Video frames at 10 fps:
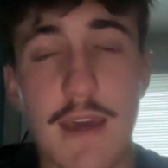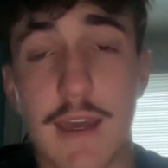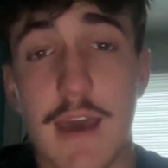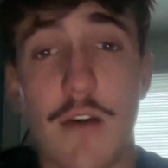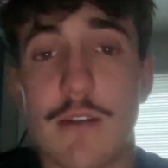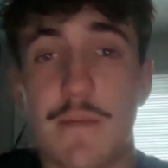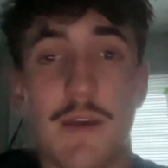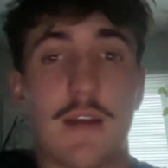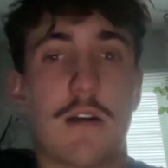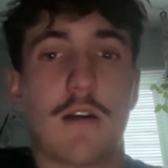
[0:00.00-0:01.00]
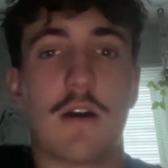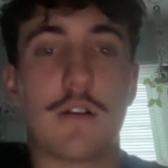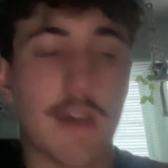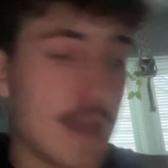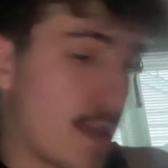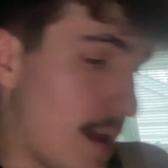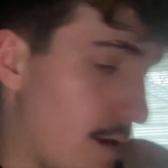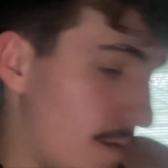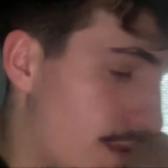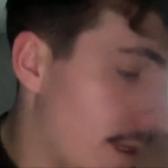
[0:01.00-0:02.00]
accounts, I mean, or 100K
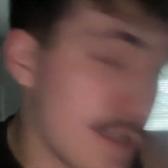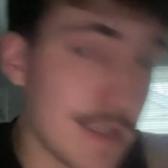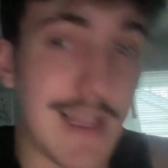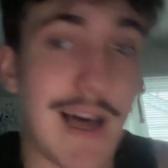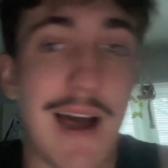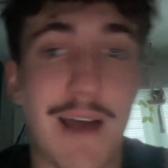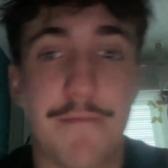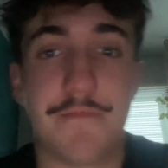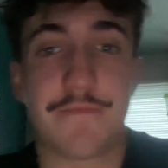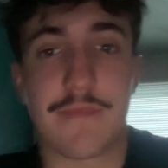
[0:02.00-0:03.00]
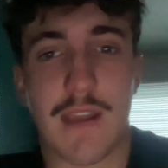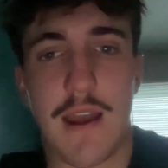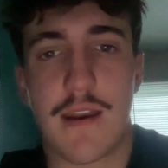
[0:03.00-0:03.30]
account, I mean, that's a lot. I